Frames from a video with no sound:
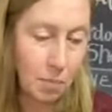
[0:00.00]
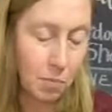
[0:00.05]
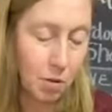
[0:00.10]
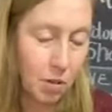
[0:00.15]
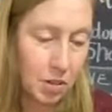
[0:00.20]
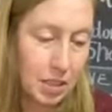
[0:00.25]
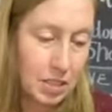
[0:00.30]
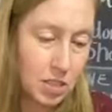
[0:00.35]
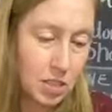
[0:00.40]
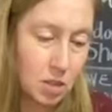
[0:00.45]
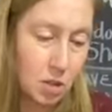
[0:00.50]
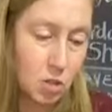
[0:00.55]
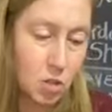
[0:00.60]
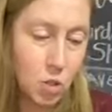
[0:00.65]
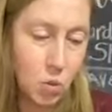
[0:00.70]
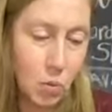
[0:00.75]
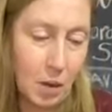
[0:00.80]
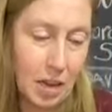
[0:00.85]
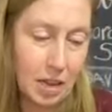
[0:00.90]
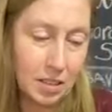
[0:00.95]
thank you, April. That's
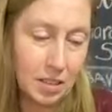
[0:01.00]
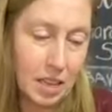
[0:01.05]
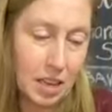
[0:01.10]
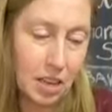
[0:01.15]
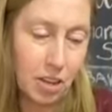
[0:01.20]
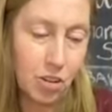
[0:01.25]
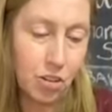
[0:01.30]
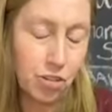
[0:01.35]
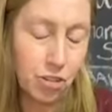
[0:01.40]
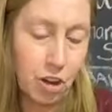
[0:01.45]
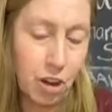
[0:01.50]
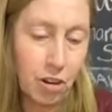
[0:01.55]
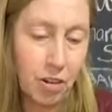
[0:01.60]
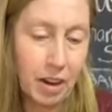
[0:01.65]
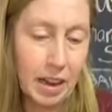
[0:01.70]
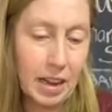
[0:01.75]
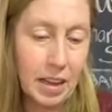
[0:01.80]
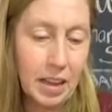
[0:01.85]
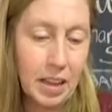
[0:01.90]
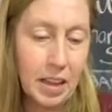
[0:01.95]
so sweet. Thank you,
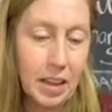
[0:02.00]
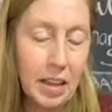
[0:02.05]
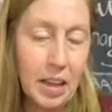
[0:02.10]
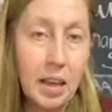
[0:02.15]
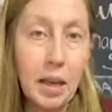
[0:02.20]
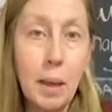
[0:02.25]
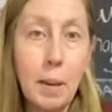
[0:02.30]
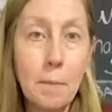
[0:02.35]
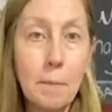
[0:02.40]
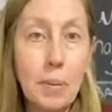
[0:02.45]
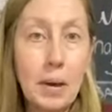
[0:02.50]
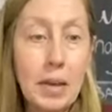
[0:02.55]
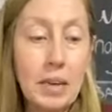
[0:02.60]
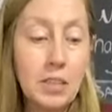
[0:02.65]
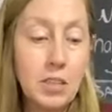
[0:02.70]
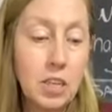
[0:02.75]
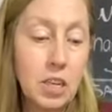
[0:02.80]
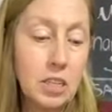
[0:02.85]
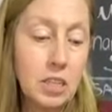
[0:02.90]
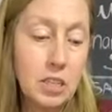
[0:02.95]
Sherry.
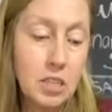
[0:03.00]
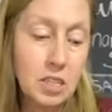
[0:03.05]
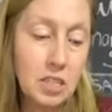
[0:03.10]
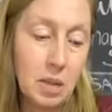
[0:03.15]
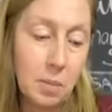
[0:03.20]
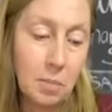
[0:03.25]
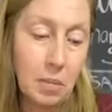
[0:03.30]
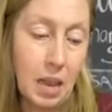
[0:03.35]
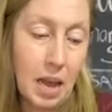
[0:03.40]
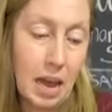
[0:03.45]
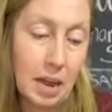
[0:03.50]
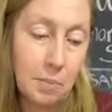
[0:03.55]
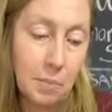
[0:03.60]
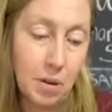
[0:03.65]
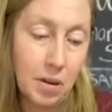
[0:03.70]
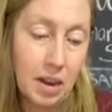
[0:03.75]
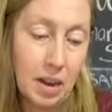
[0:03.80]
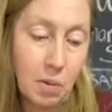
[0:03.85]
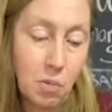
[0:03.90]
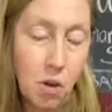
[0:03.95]
But some
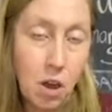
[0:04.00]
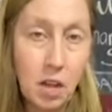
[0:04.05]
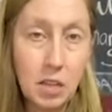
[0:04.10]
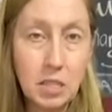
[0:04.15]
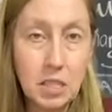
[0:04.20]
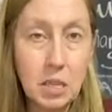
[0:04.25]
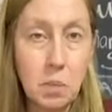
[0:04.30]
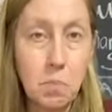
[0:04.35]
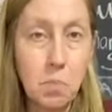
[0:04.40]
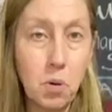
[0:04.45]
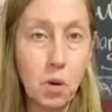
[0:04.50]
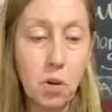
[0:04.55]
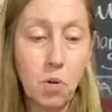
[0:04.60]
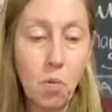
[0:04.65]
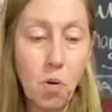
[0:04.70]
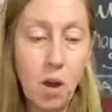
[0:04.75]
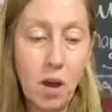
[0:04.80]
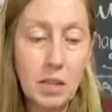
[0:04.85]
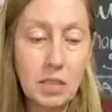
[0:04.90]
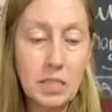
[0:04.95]
library ones and
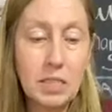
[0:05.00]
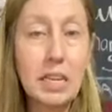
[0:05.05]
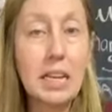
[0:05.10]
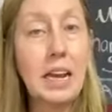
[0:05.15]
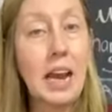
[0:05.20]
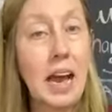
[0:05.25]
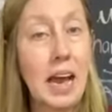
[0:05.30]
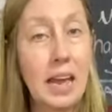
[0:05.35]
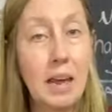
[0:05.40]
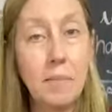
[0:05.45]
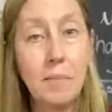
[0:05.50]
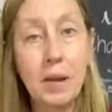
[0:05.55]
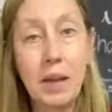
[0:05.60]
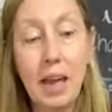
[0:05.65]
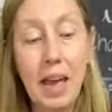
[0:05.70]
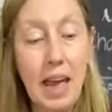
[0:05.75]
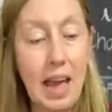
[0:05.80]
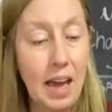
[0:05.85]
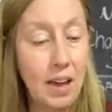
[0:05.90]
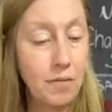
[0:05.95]
book ones, and I
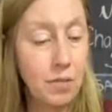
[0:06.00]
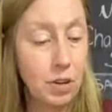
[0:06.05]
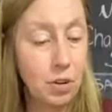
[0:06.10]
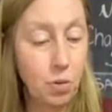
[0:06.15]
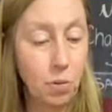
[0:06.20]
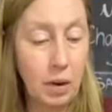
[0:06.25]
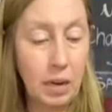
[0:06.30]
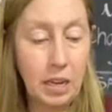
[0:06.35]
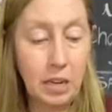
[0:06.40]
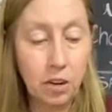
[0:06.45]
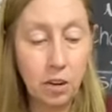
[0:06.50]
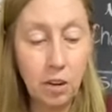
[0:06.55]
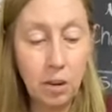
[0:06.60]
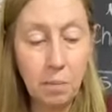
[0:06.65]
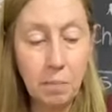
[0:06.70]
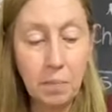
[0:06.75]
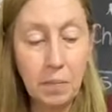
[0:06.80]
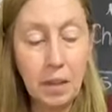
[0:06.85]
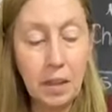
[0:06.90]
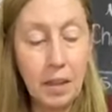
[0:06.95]
am an avid
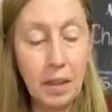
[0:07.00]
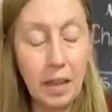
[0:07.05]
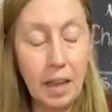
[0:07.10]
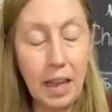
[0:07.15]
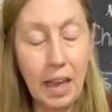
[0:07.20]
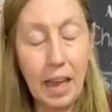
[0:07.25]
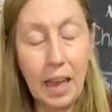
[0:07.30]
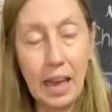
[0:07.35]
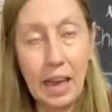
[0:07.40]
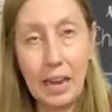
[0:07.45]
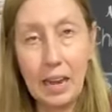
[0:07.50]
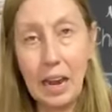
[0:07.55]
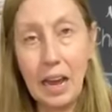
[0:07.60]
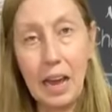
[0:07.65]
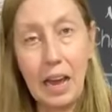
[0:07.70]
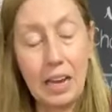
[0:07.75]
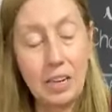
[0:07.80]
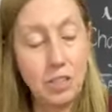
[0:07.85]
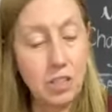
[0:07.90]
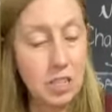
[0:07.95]
reader.
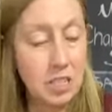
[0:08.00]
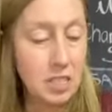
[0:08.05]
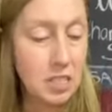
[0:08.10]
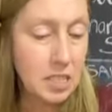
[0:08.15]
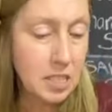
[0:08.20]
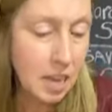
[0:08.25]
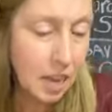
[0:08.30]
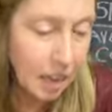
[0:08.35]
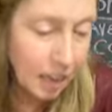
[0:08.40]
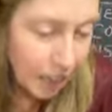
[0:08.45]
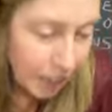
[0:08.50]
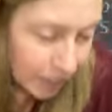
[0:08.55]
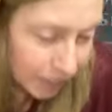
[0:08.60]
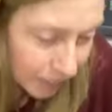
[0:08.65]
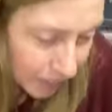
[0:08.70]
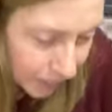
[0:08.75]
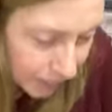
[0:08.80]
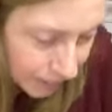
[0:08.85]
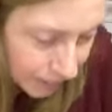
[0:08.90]
And I just